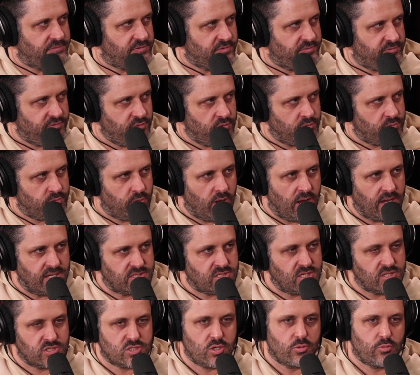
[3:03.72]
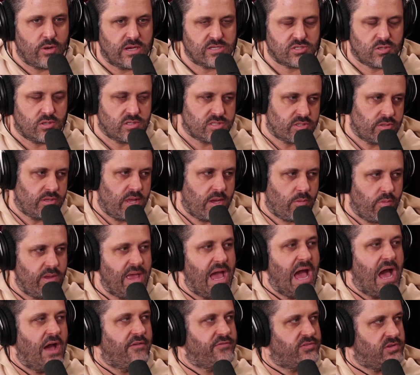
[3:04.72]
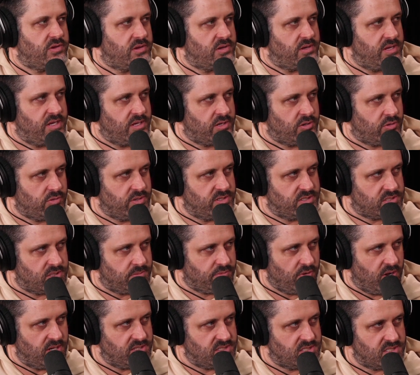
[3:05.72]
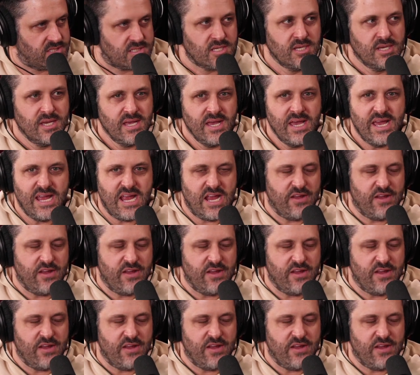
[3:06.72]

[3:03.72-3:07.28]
for food-wise, and so restaurants are like, we have to increase the prices.